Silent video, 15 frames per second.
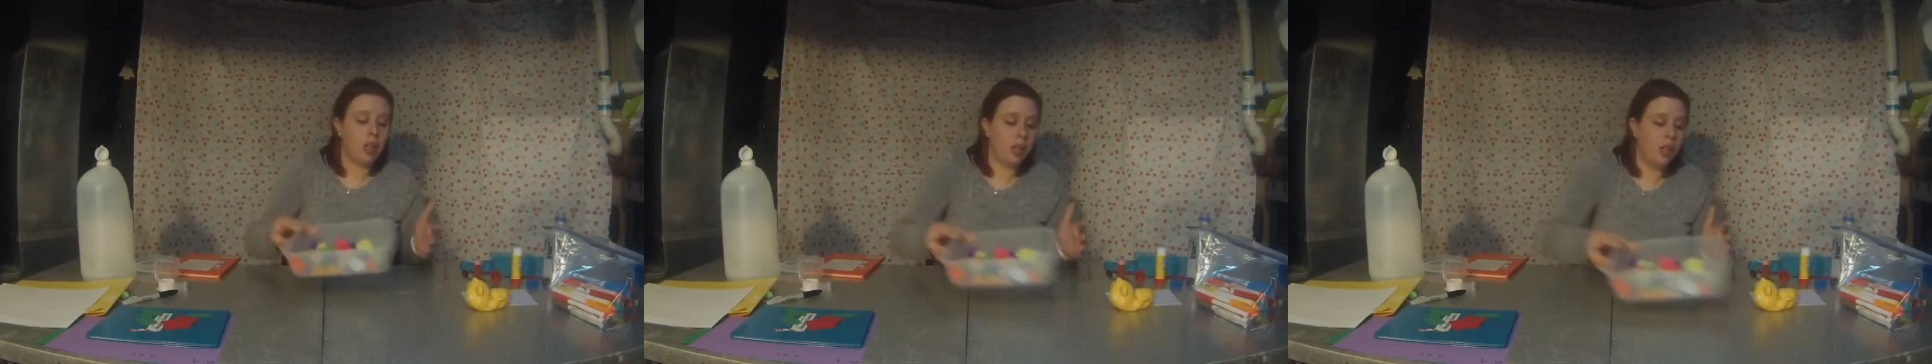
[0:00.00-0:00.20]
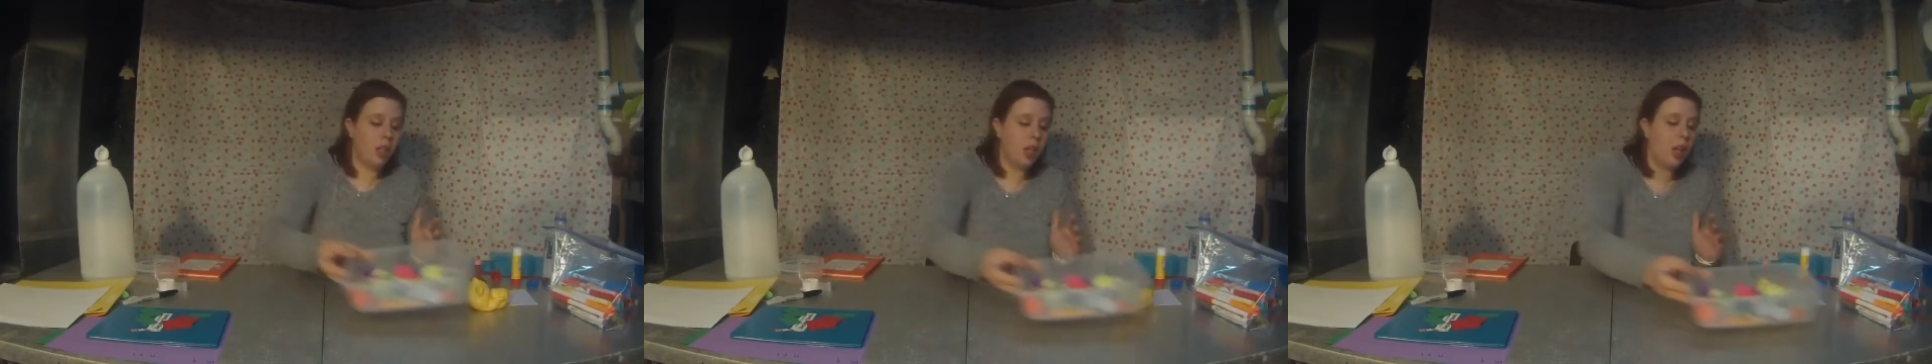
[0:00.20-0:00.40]

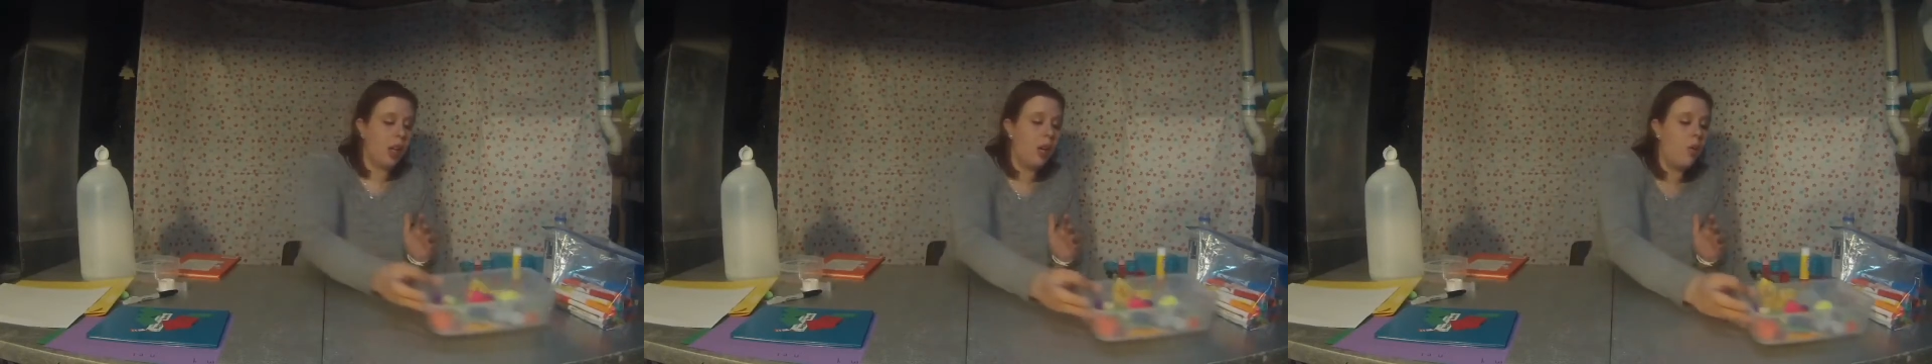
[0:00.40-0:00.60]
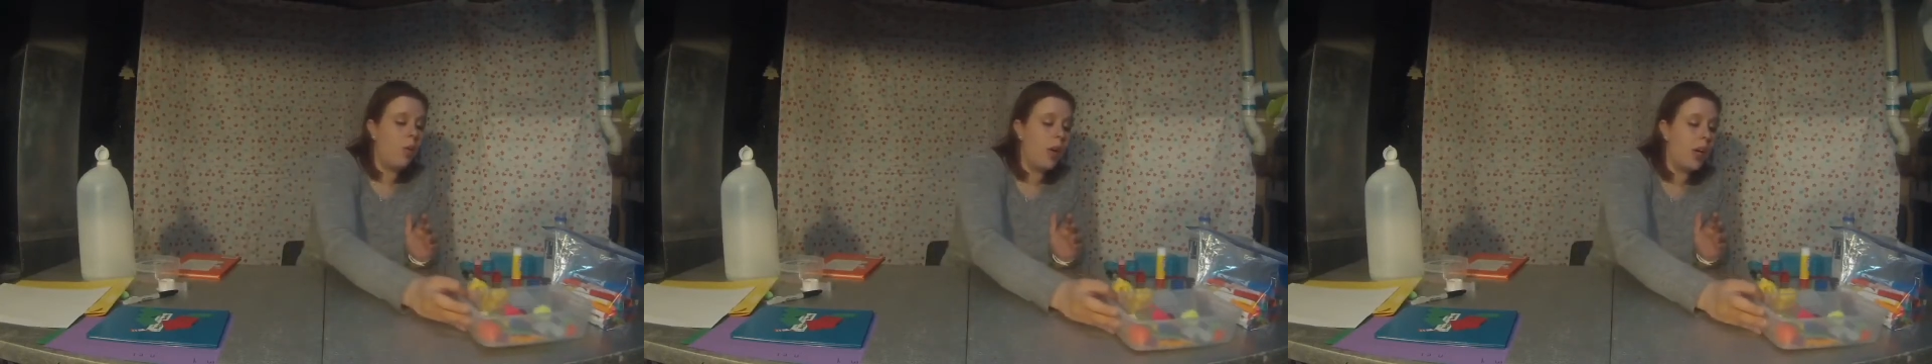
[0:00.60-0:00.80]
You're going
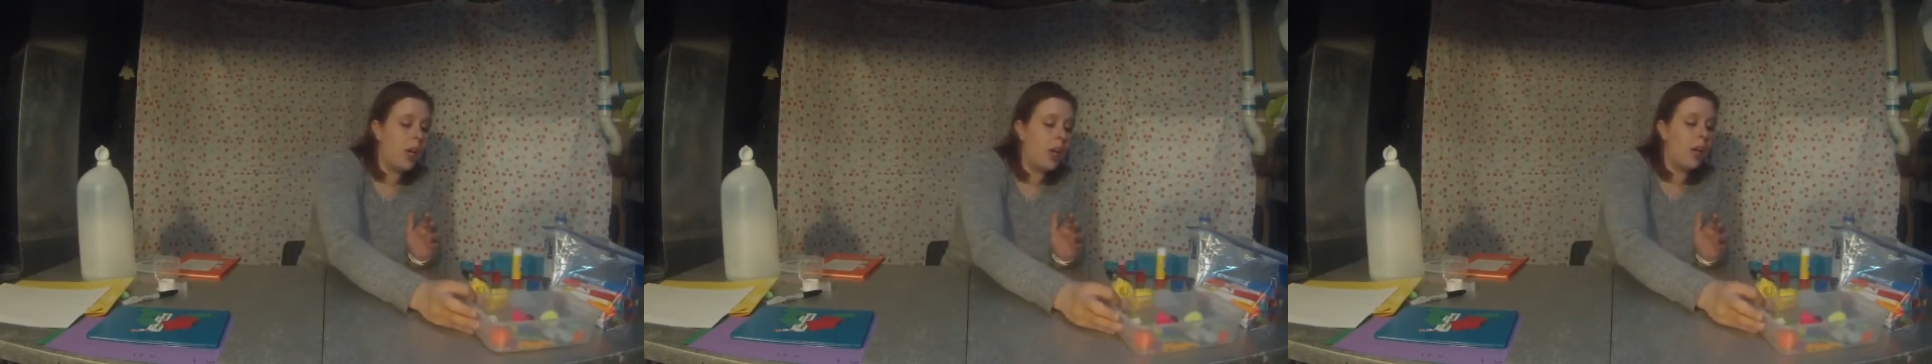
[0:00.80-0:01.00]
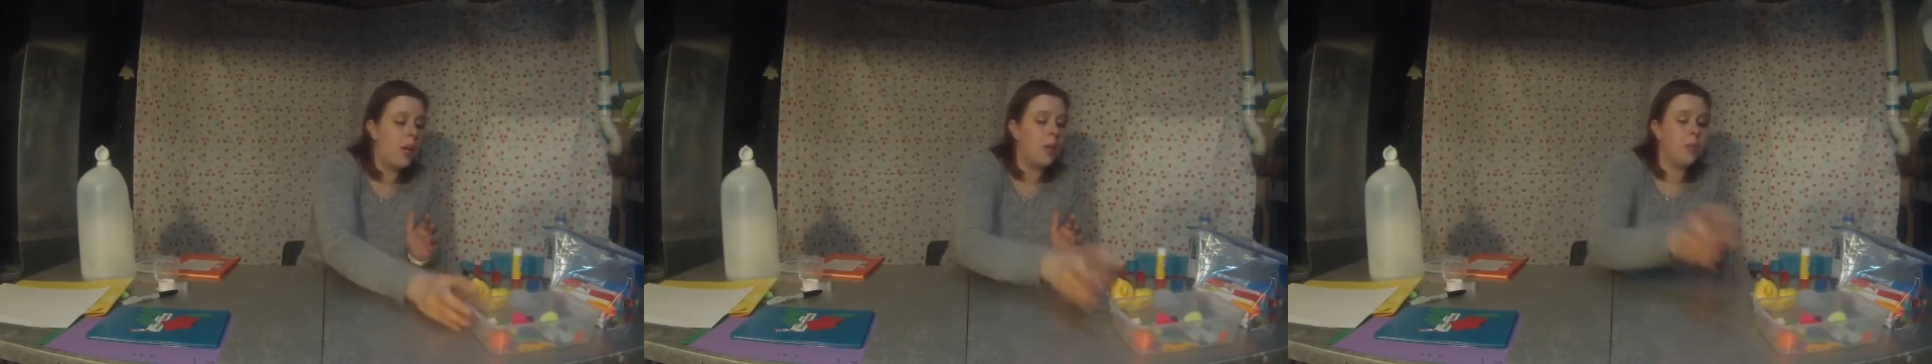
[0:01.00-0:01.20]
to want
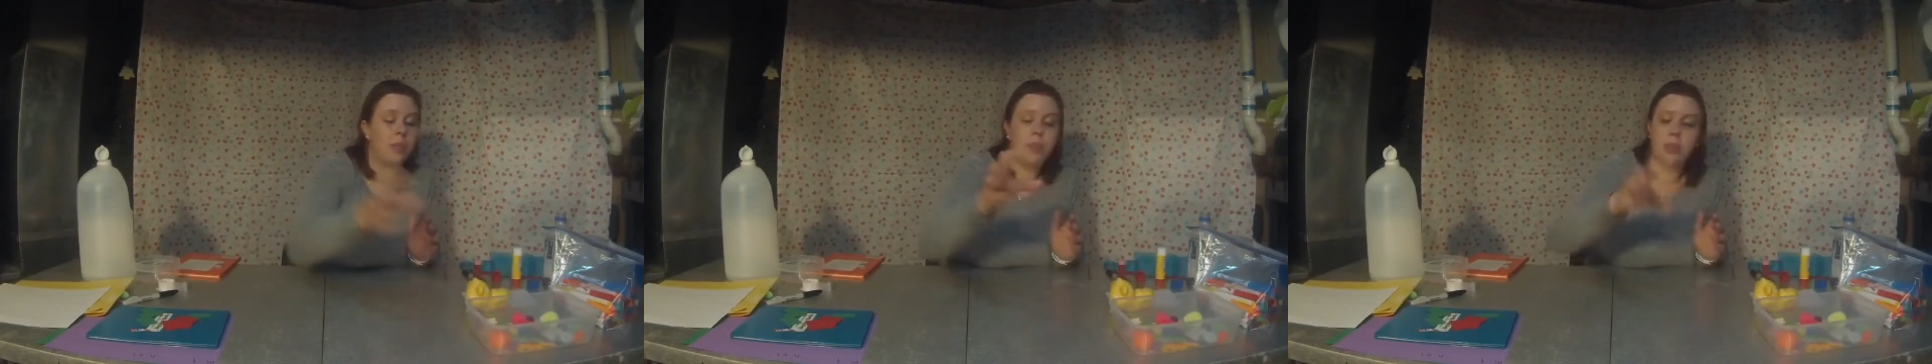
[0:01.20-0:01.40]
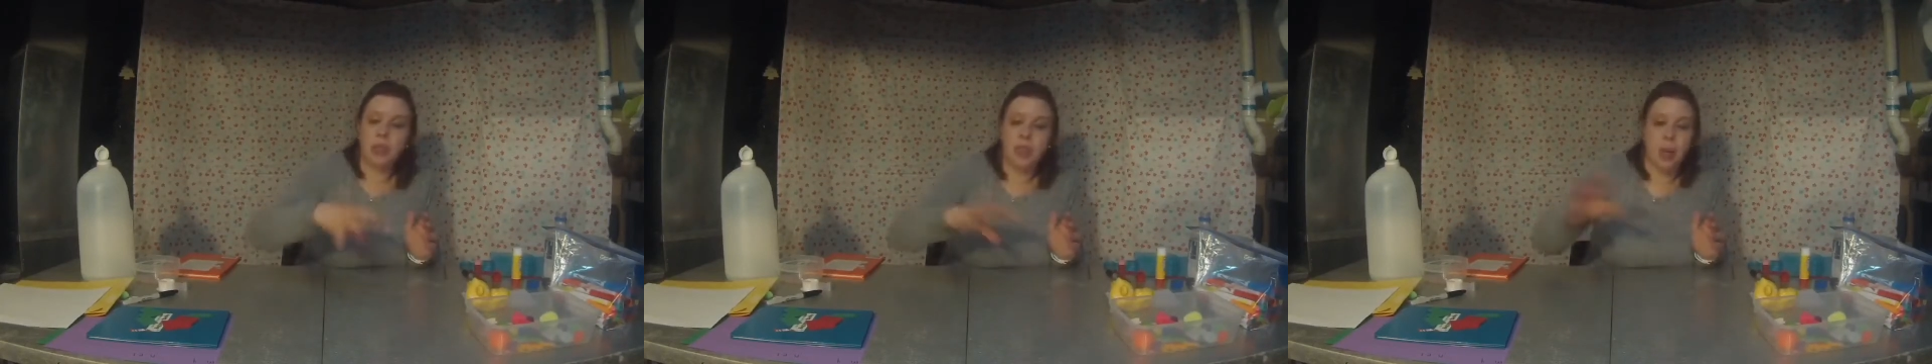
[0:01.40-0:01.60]
to
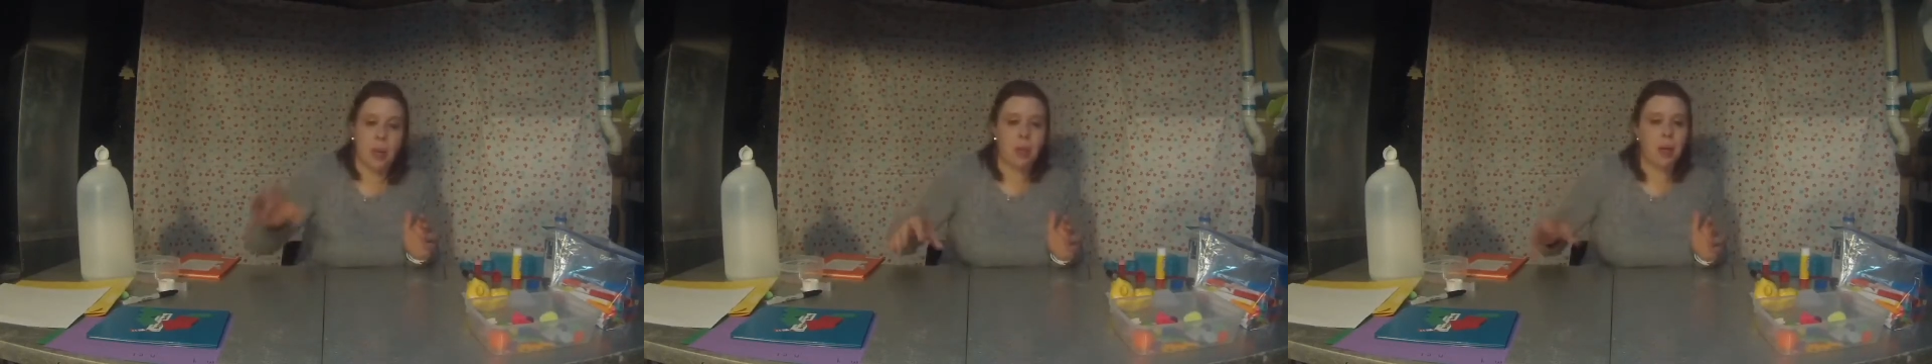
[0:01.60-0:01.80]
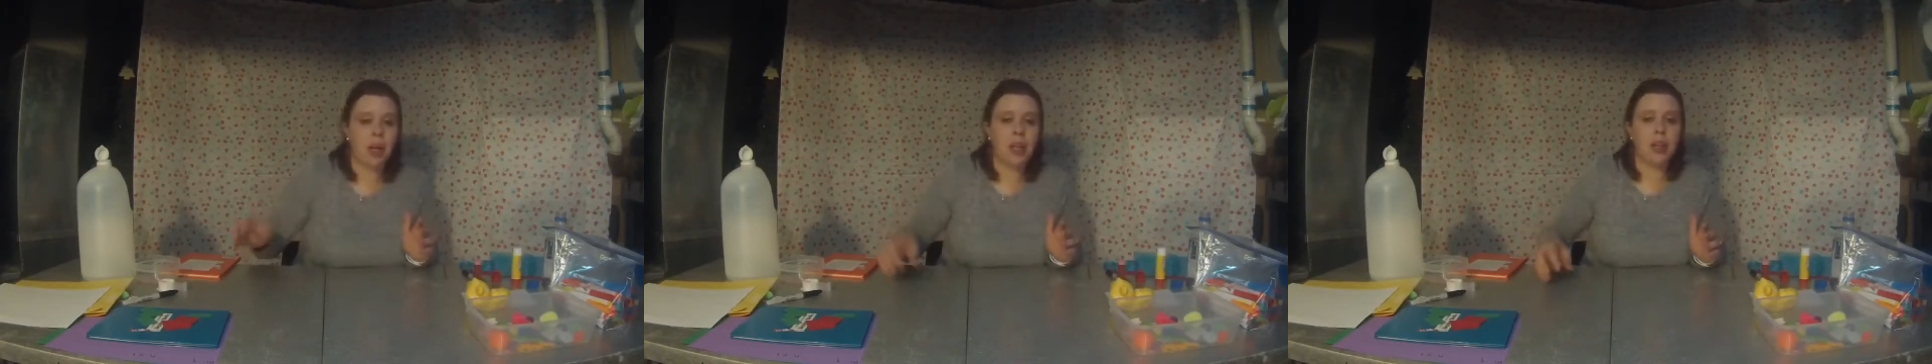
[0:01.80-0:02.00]

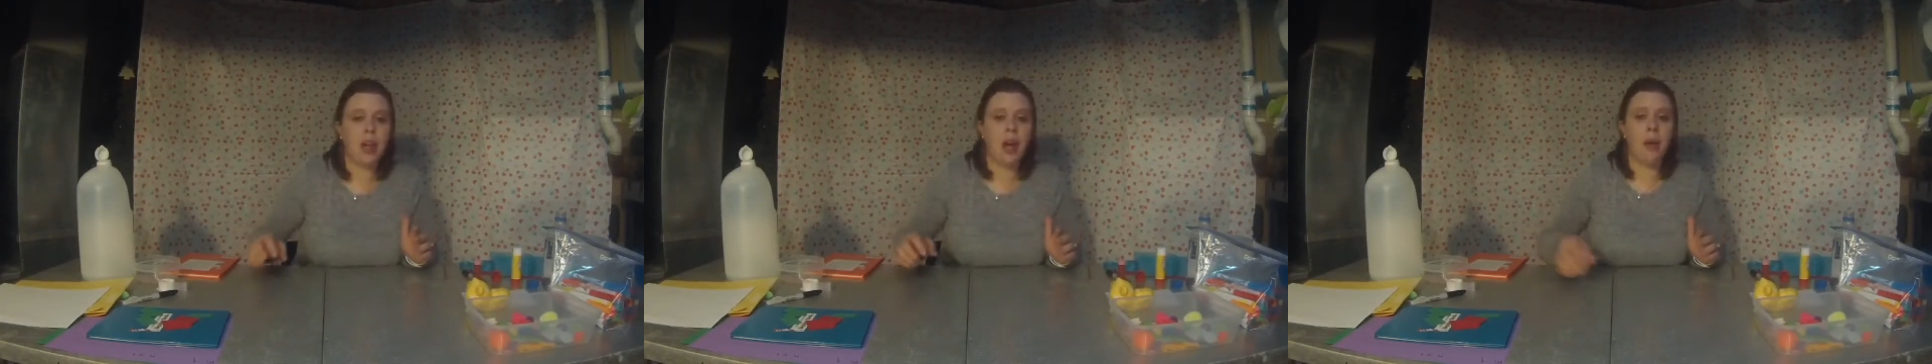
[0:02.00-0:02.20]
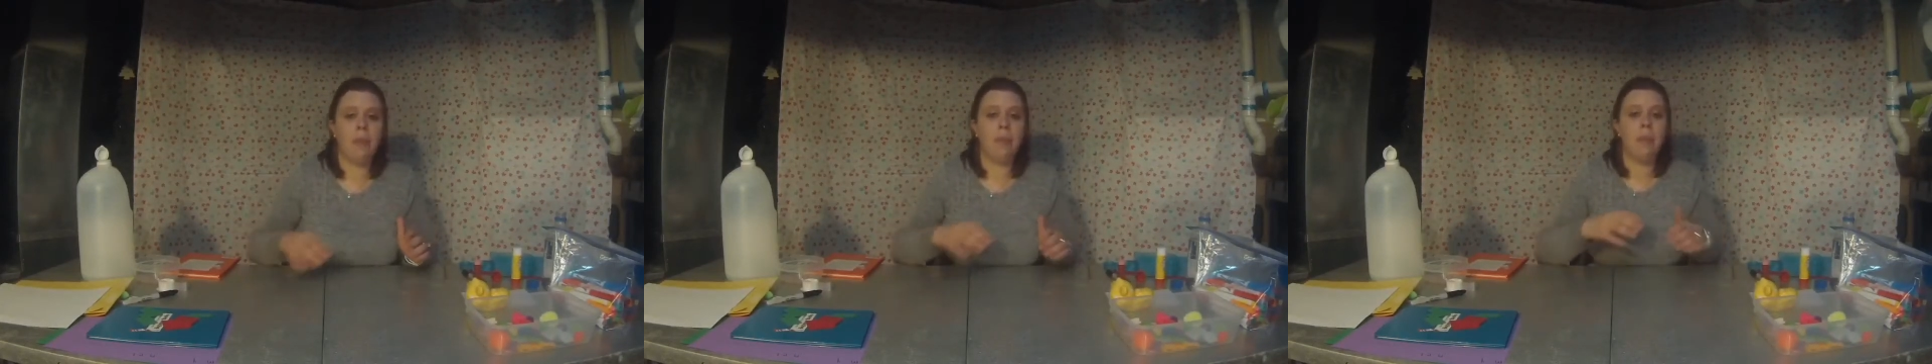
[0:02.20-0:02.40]
separate
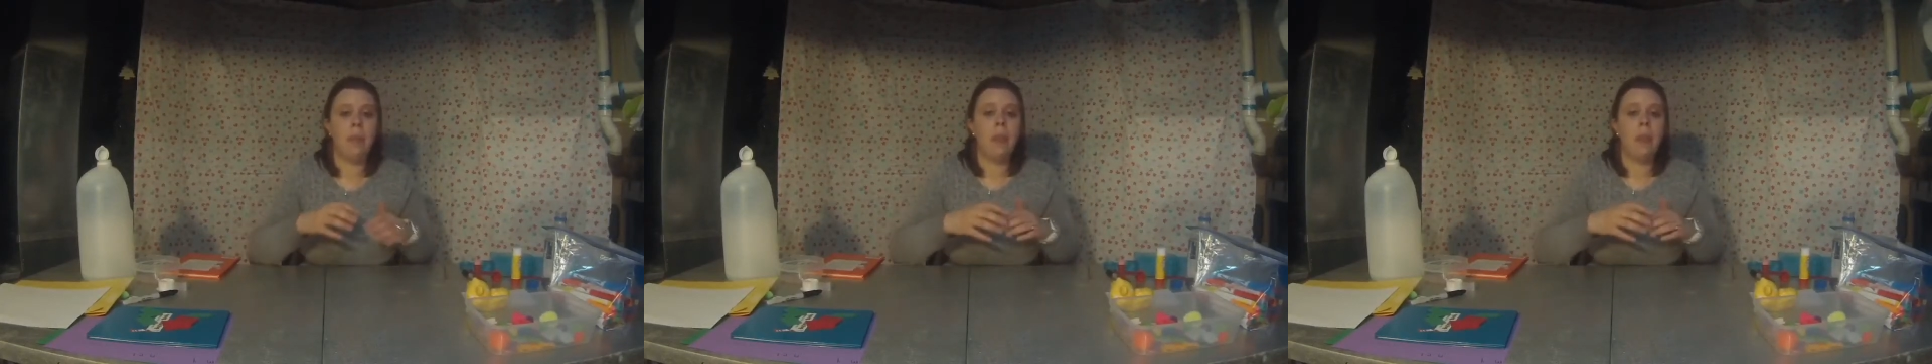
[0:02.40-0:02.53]
them